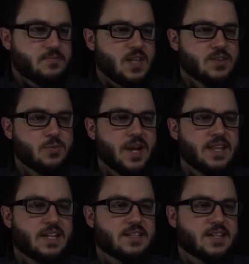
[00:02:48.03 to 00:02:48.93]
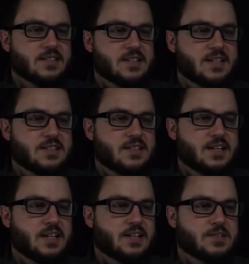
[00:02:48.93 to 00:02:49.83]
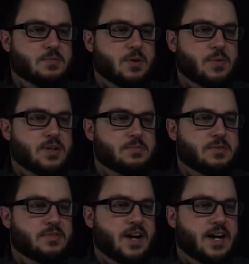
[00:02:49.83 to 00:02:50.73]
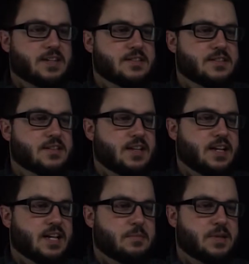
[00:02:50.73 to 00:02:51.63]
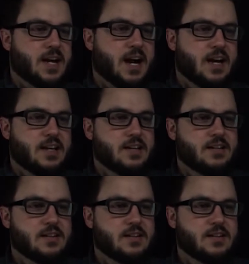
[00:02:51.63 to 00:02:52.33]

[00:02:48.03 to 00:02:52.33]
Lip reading: The way that it does this is Portworx provides an API